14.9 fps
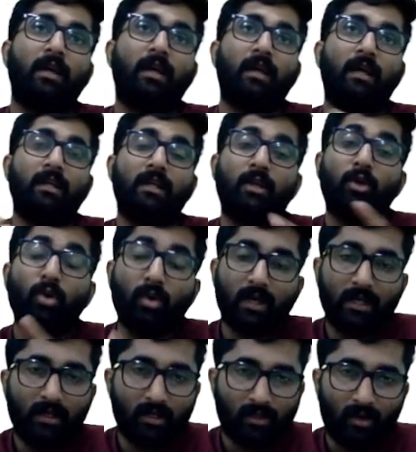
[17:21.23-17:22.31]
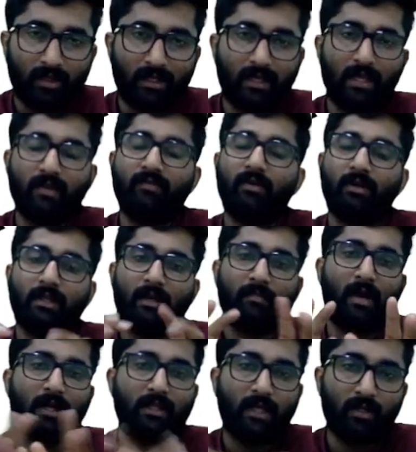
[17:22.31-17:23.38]
any local authority, for them
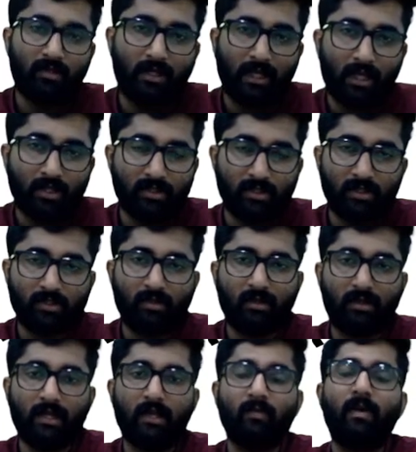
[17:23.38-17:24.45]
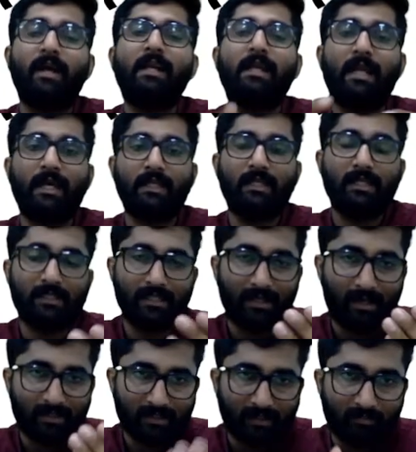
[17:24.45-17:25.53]
Aadhaar authentication is not required. Like this, there
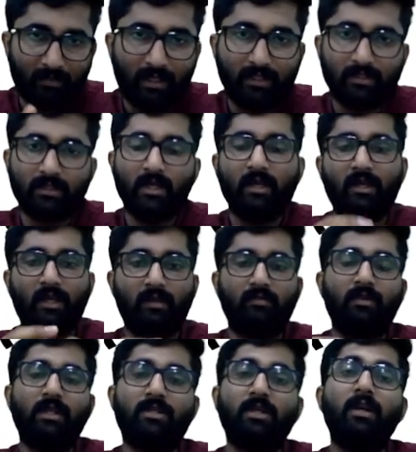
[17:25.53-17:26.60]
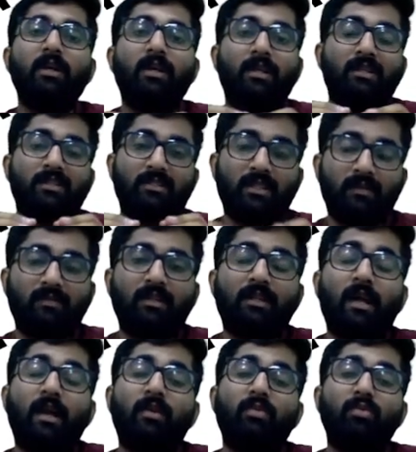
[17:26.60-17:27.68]
are some list in which it is given
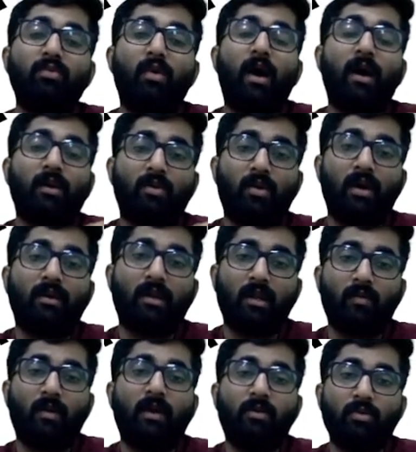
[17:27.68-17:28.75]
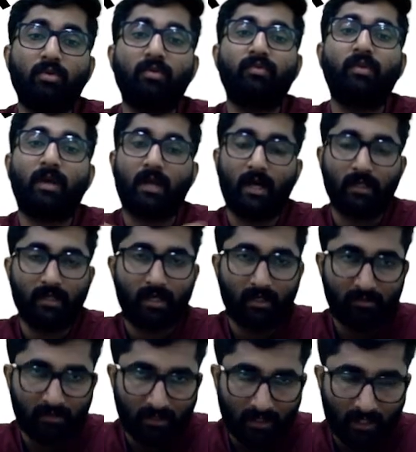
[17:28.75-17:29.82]
that who are not required to go for Aadhaar
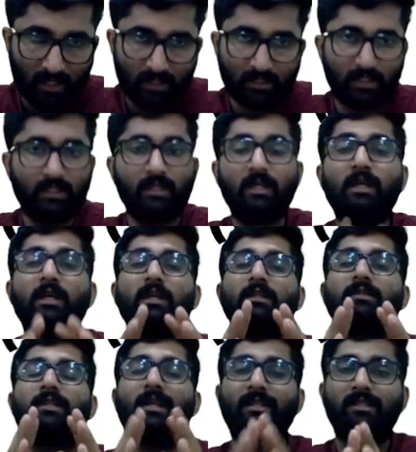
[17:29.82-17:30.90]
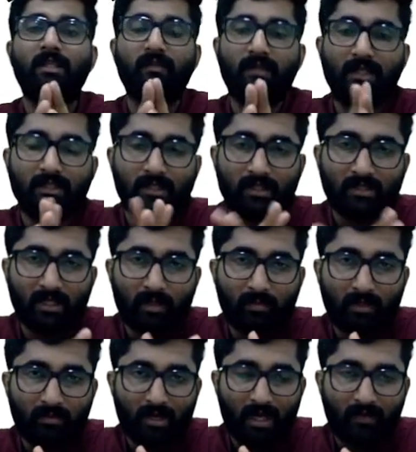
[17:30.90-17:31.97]
authentication. That is given in section number
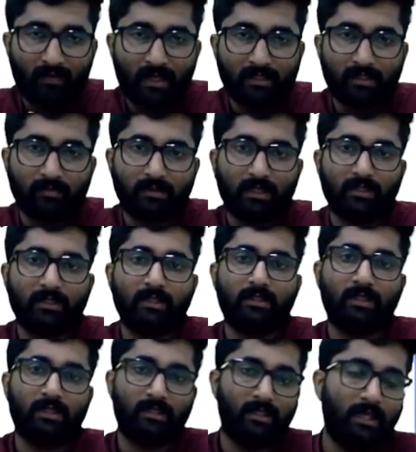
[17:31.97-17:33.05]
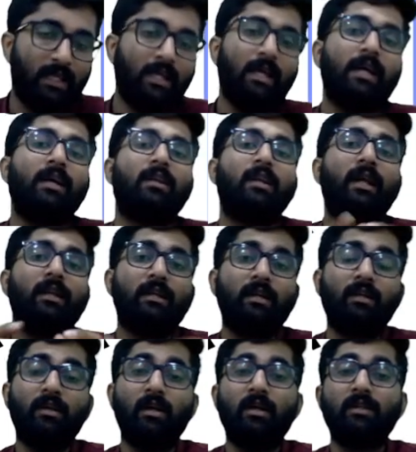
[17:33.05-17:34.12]
25 subsection 6D.
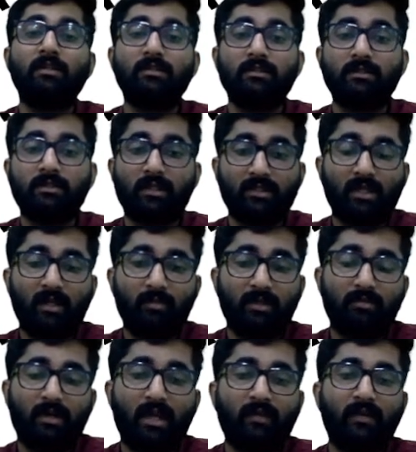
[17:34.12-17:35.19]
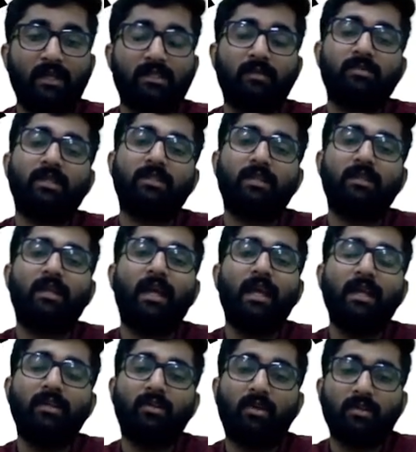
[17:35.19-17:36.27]
Later, section number 25 subsection
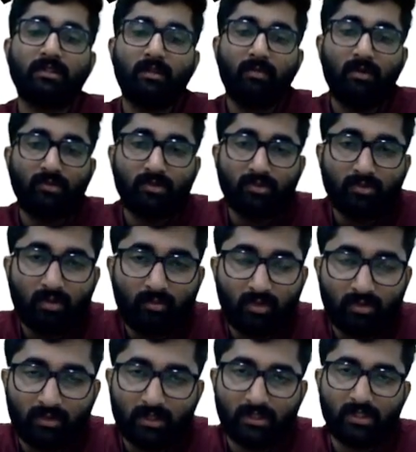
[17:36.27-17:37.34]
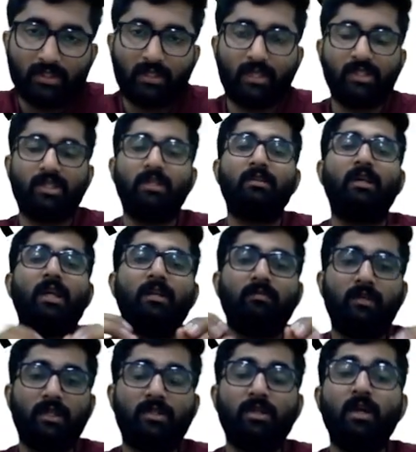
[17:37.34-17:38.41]
8 talks about suo motu registration, in
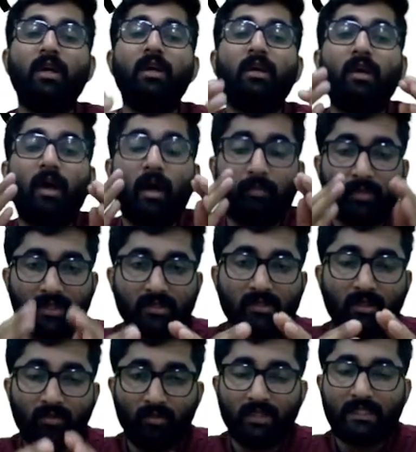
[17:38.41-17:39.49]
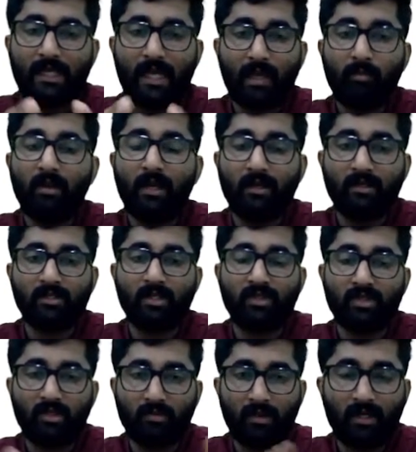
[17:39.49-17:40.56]
which a person who is liable under
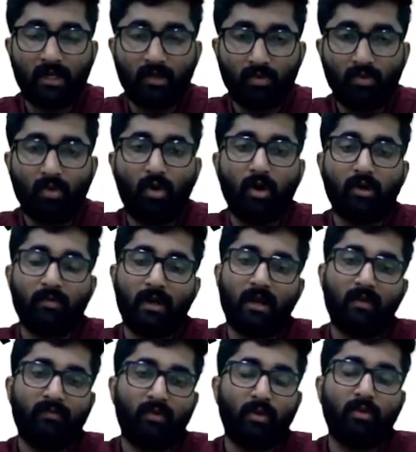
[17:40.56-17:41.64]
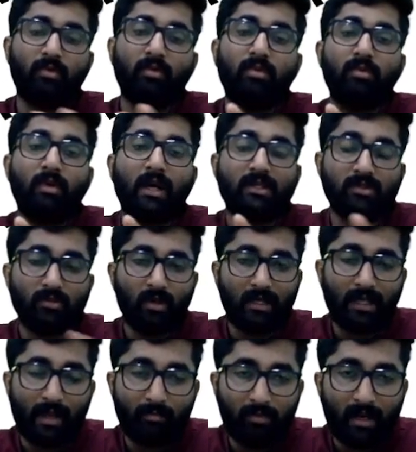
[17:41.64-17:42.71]
section 22 or 24 who has
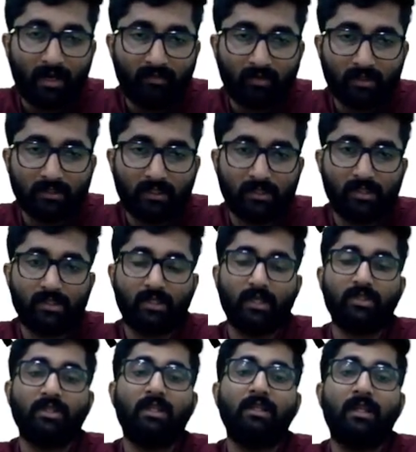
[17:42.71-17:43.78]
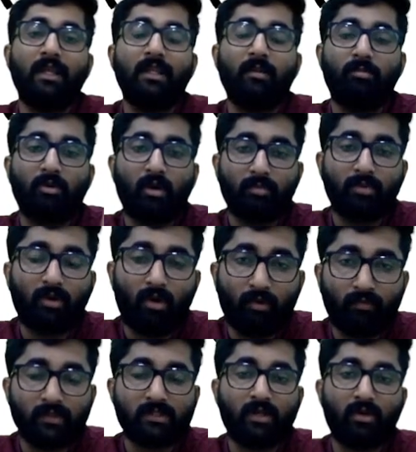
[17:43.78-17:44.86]
not applied for the registration, then the proper
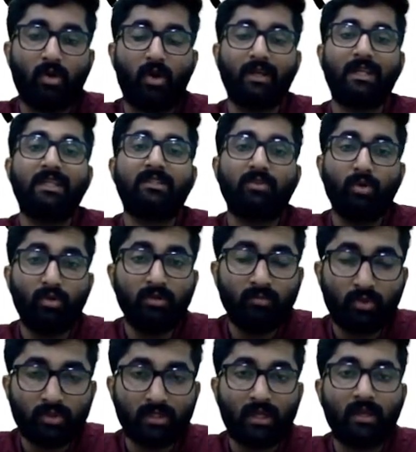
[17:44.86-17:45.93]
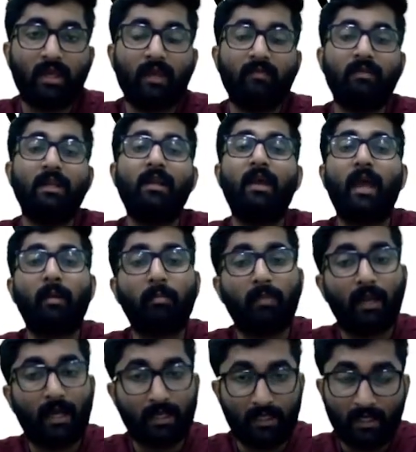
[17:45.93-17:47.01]
officer on his own motion, he will
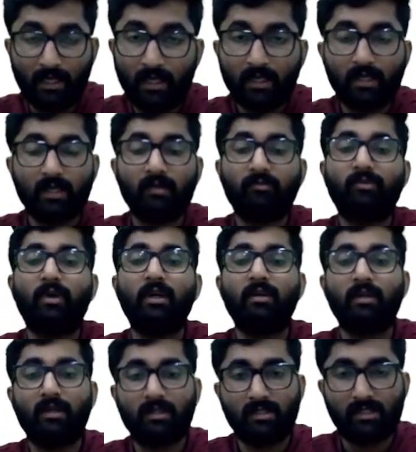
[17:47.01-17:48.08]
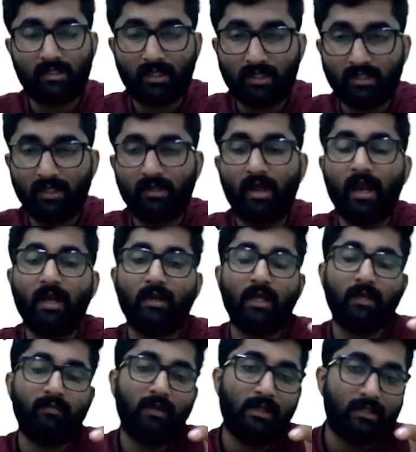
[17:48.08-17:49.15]
apply for registration and he
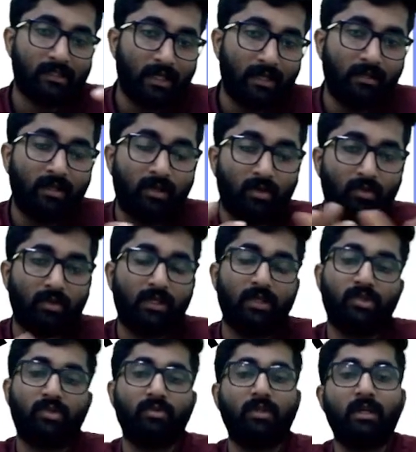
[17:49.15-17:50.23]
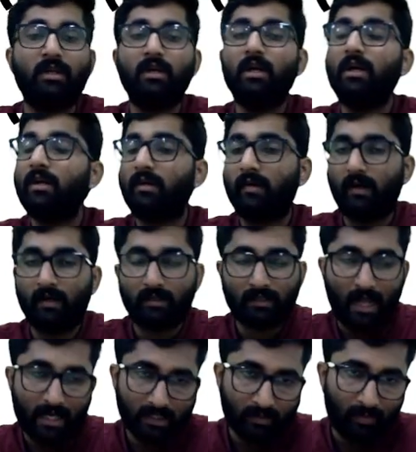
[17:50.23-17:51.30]
will send the notice to the
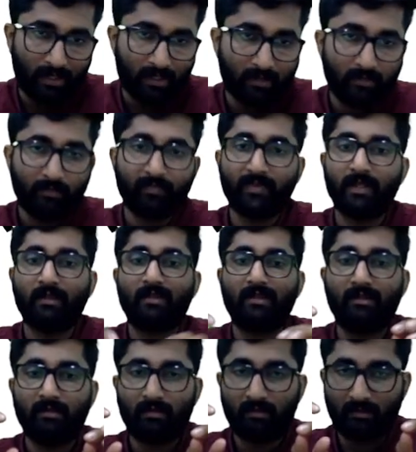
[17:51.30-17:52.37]
taxpayer, the